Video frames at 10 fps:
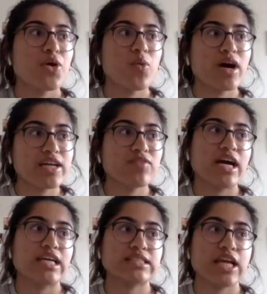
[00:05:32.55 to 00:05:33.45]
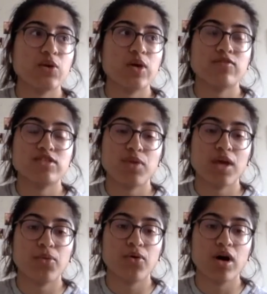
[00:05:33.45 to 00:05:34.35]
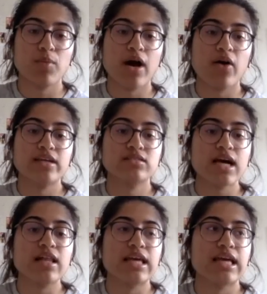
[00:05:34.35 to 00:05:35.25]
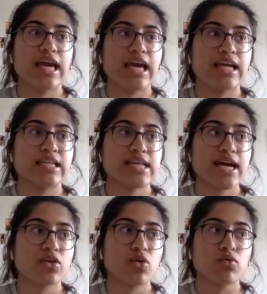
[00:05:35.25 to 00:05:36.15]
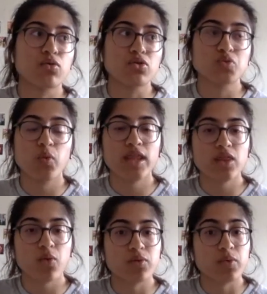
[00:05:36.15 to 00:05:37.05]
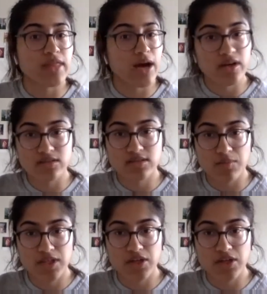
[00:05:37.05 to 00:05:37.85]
what advice can you give to people about excelling in technical roles with or without a STEM